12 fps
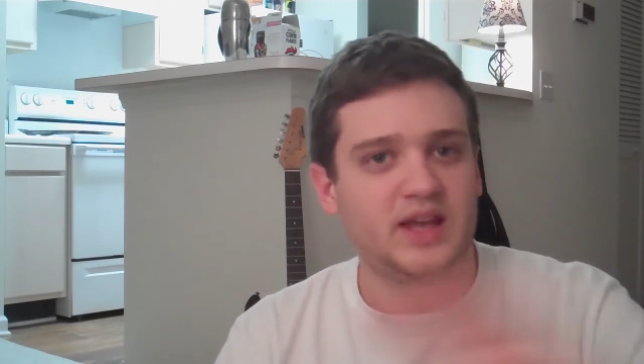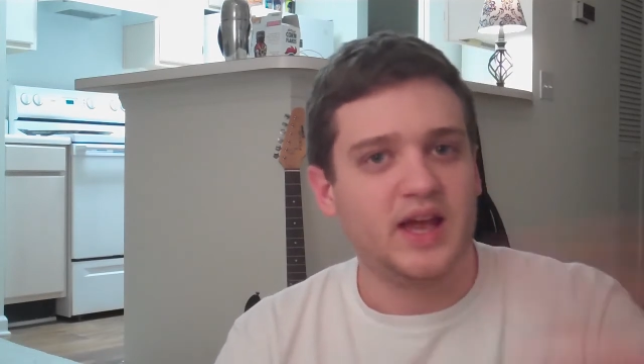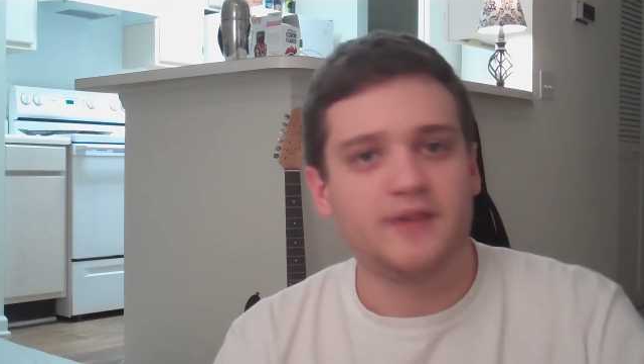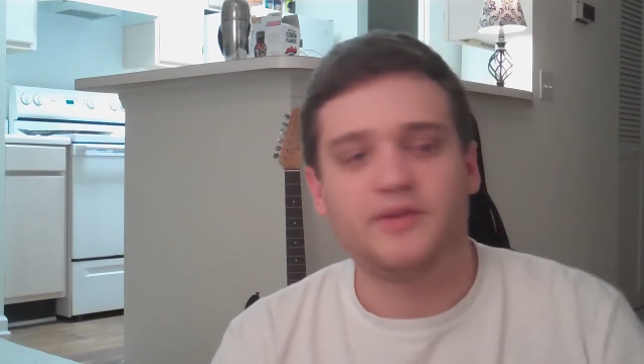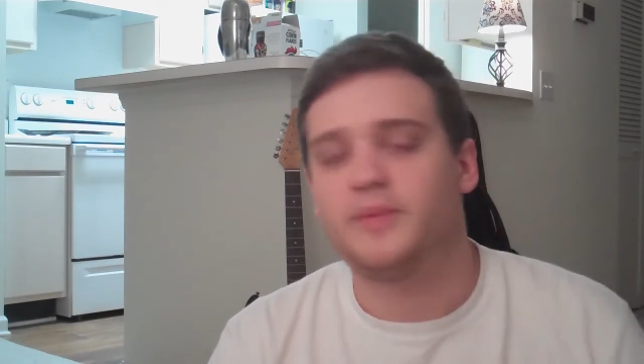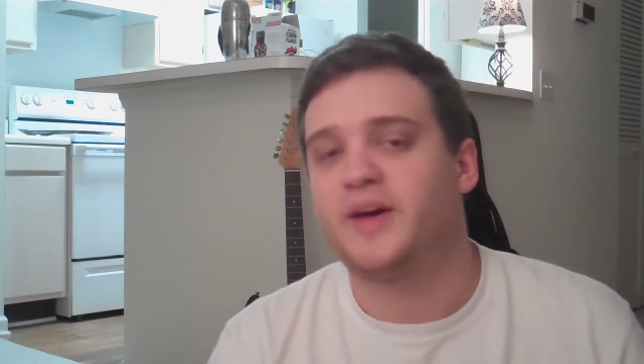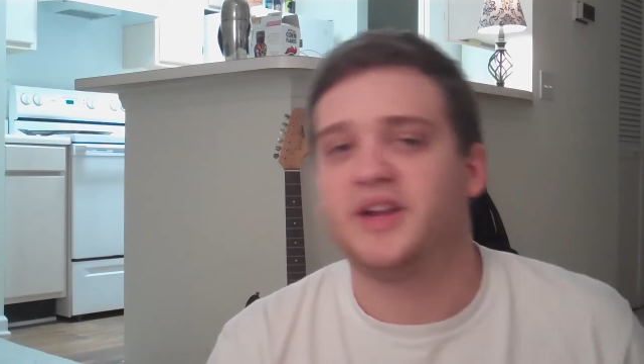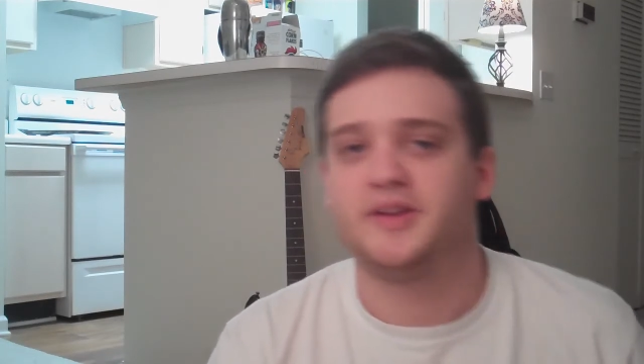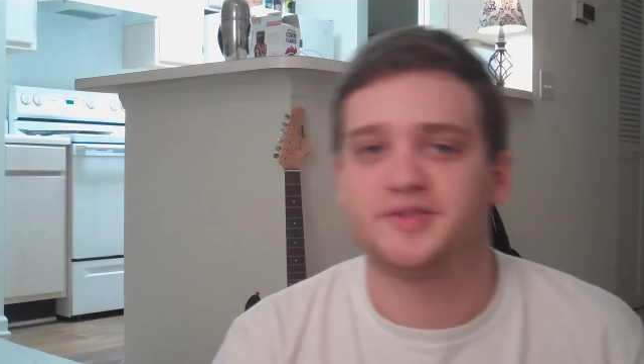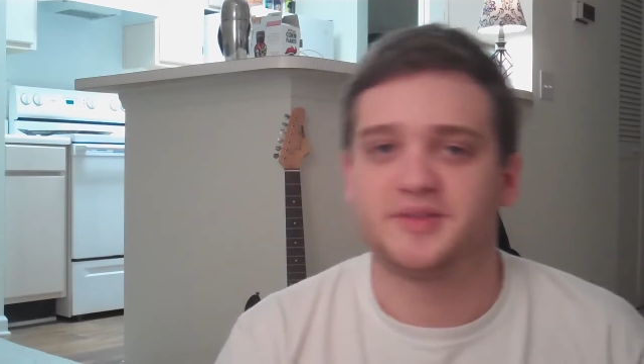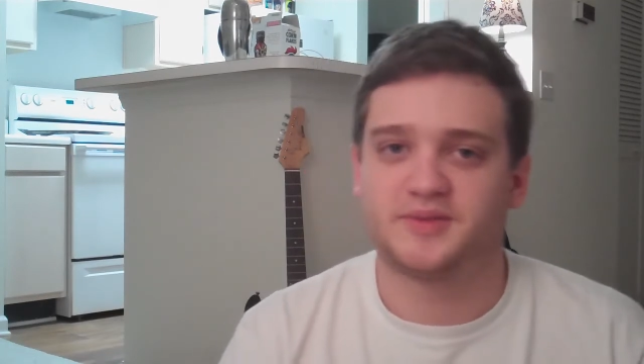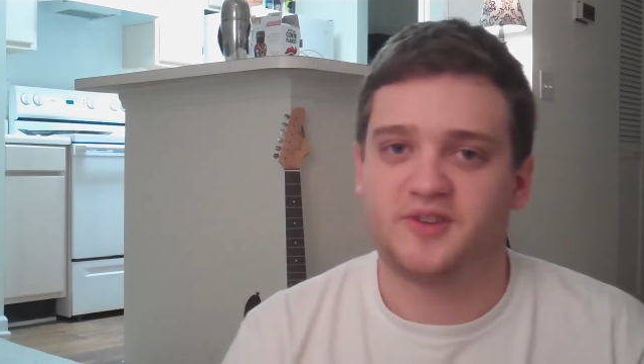everybody who
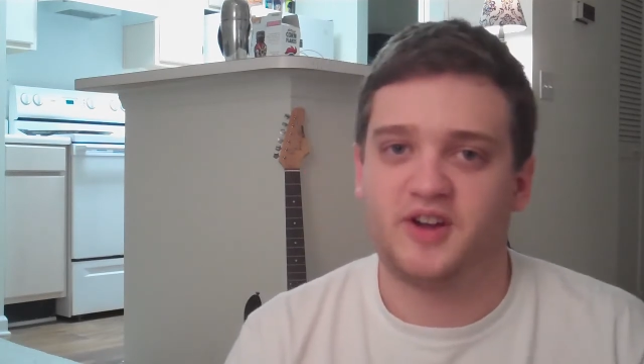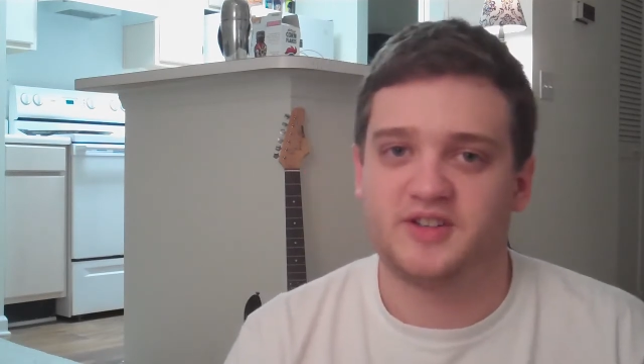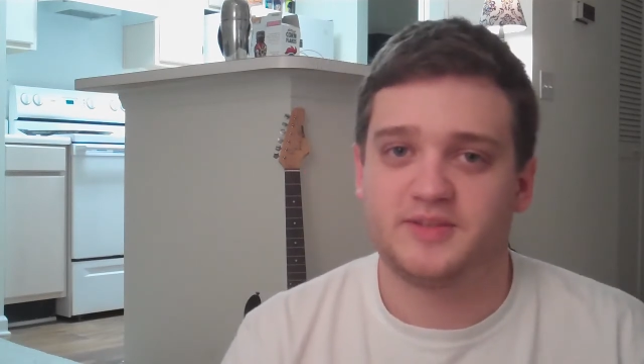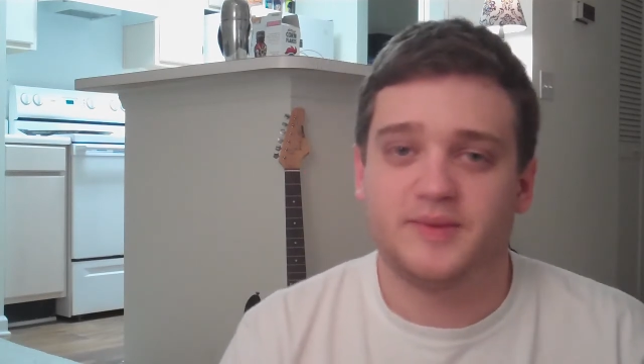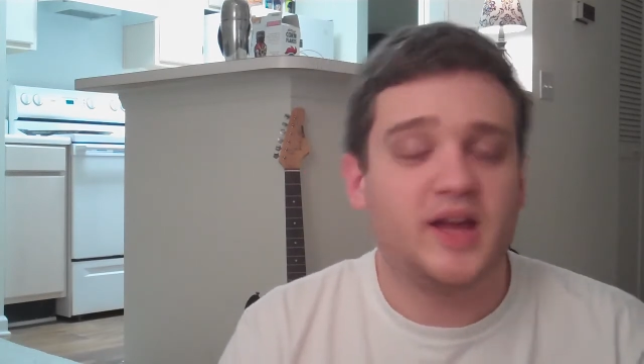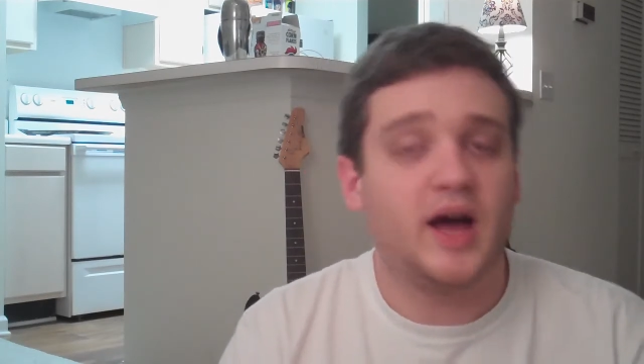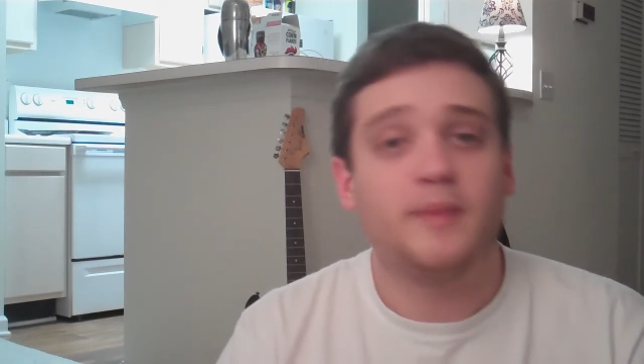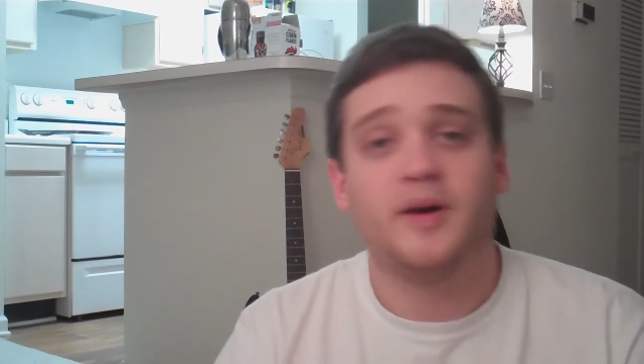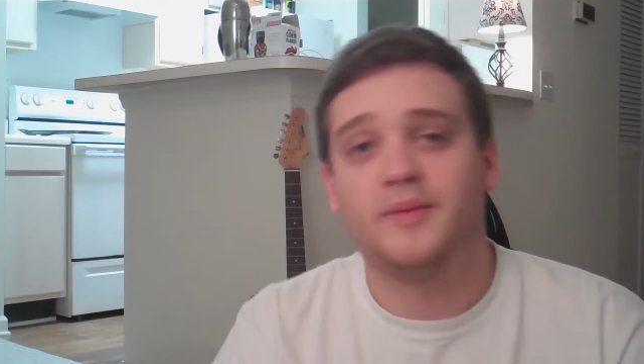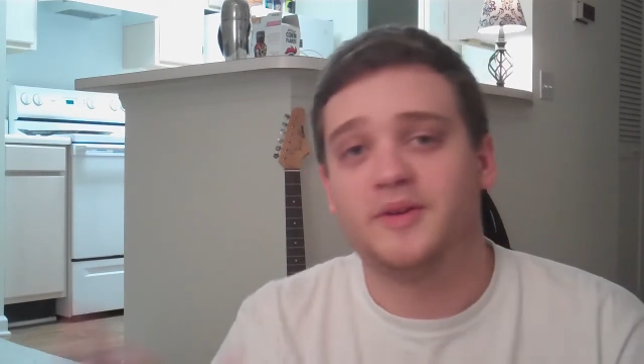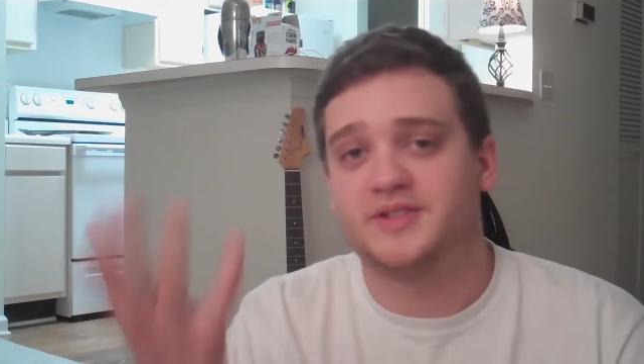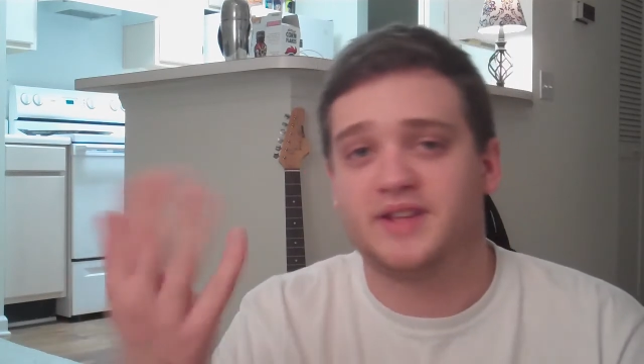subscribes to me. I'm
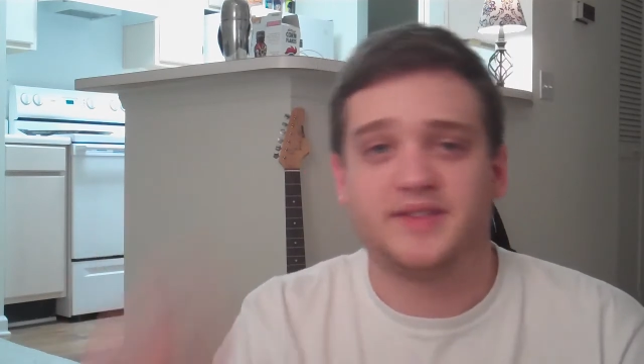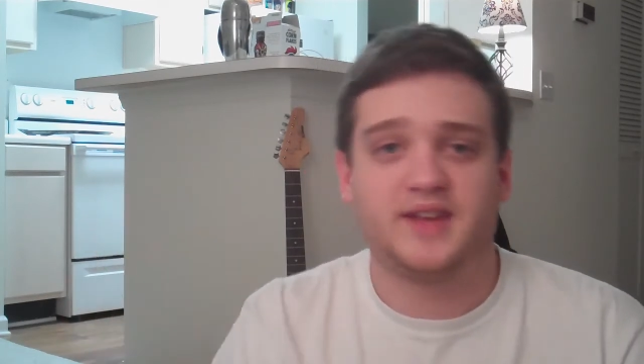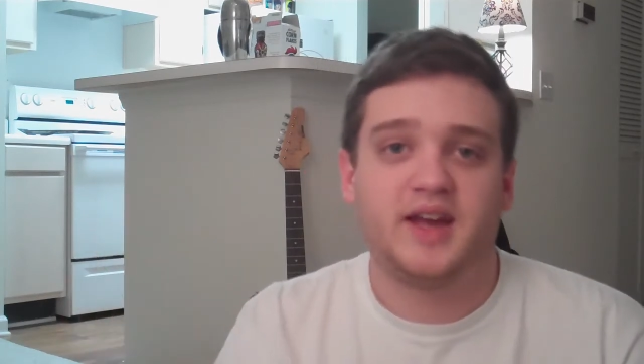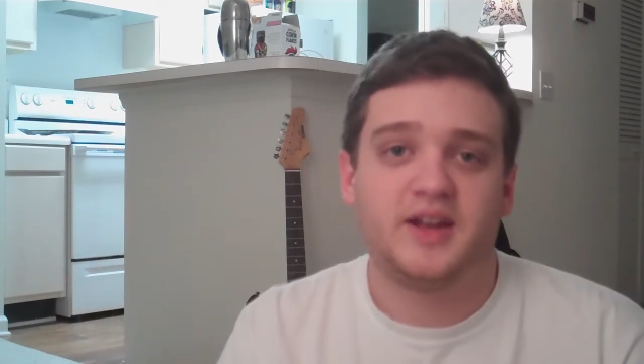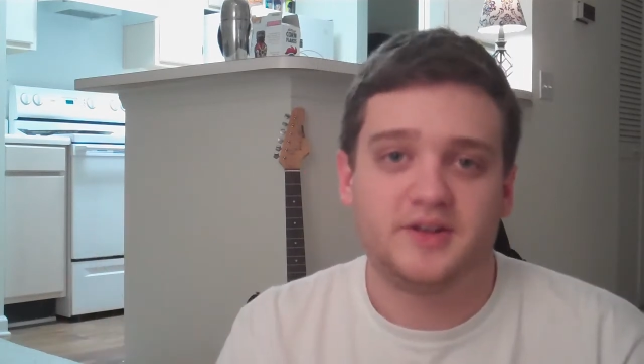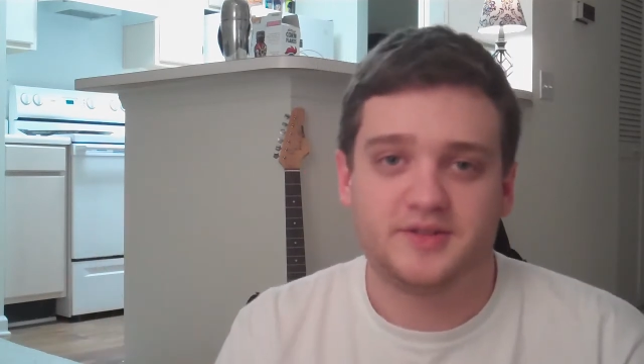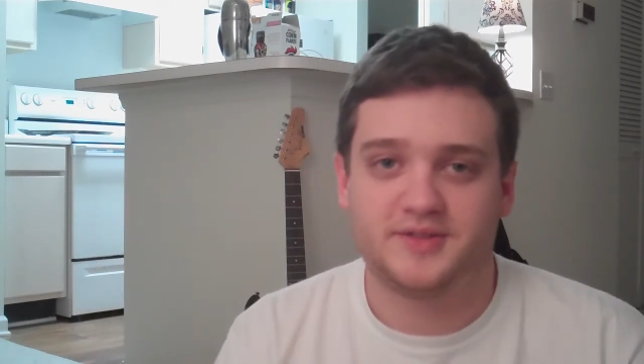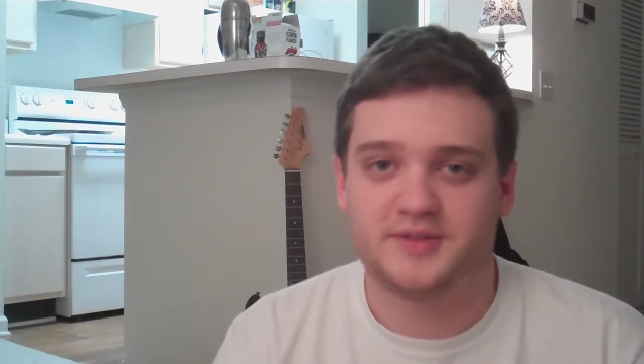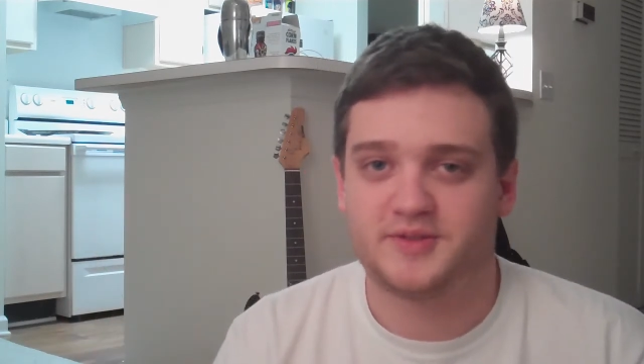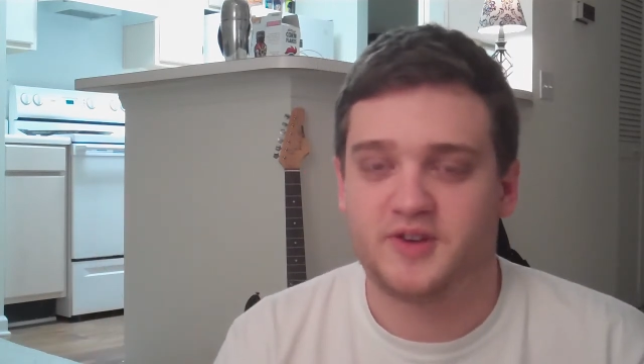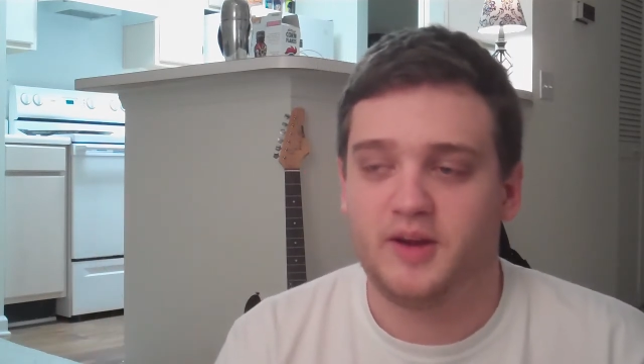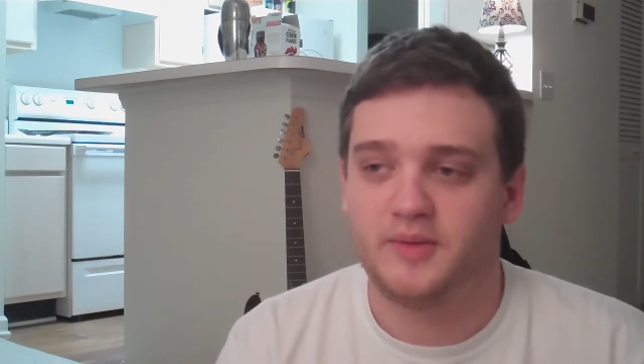almost at the 800
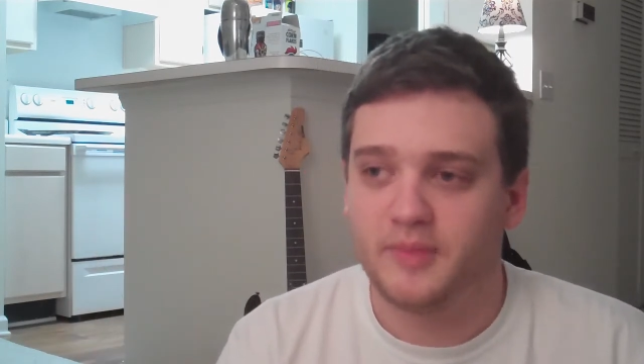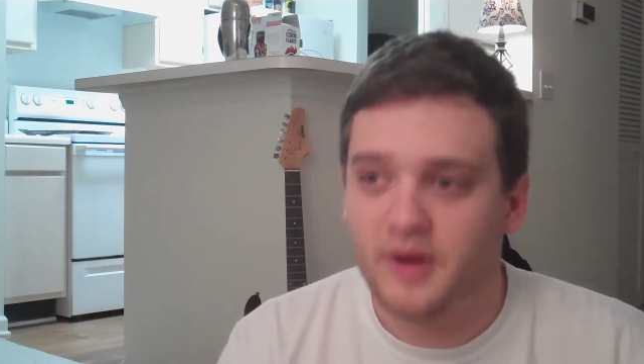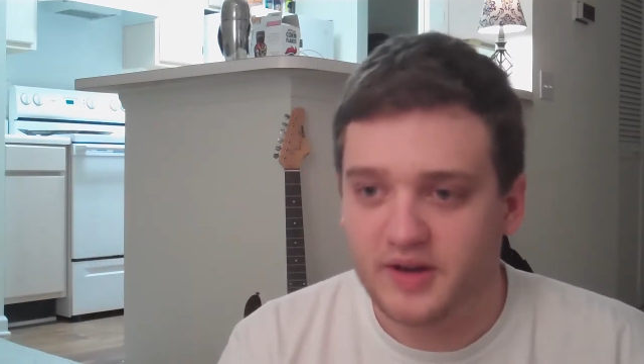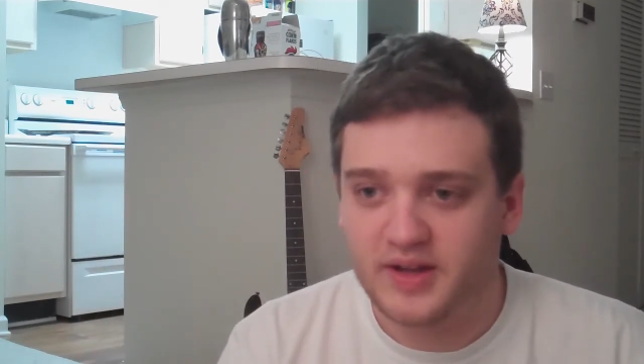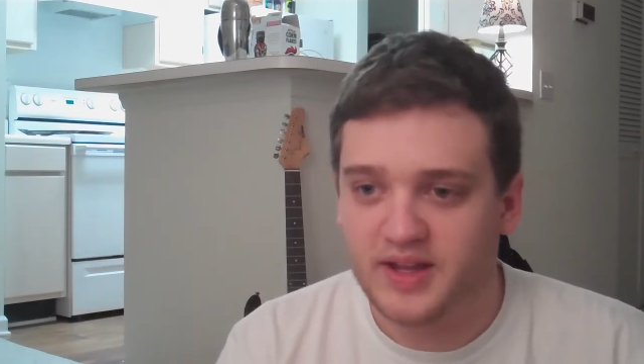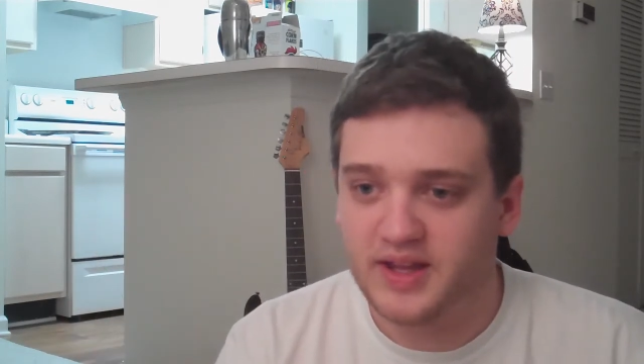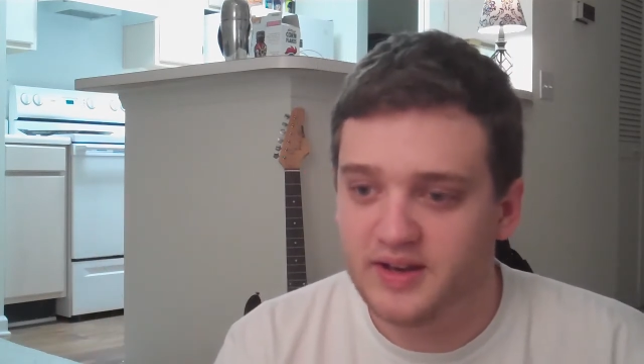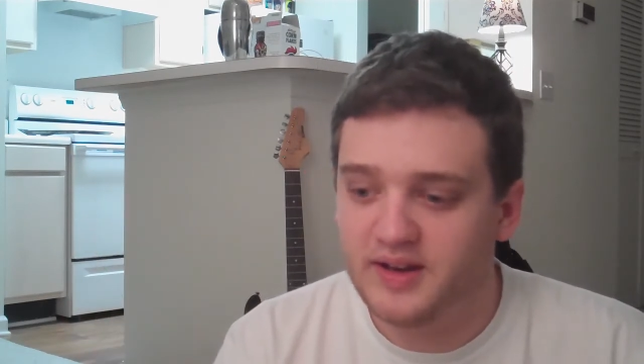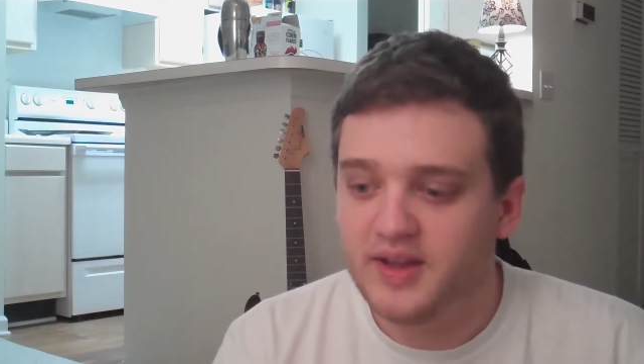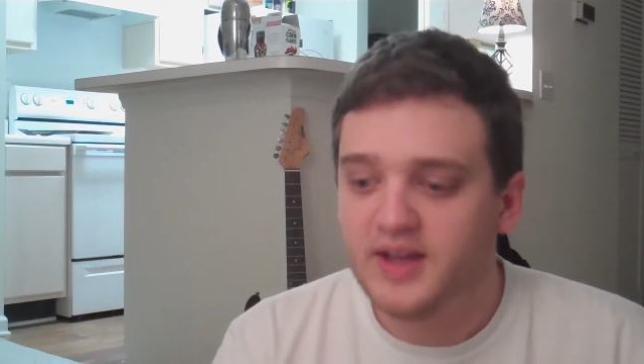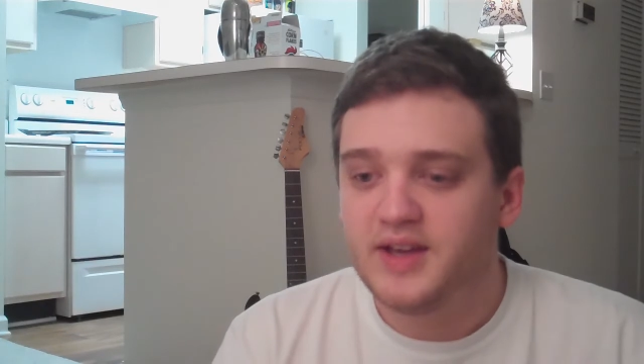subscriber mark again,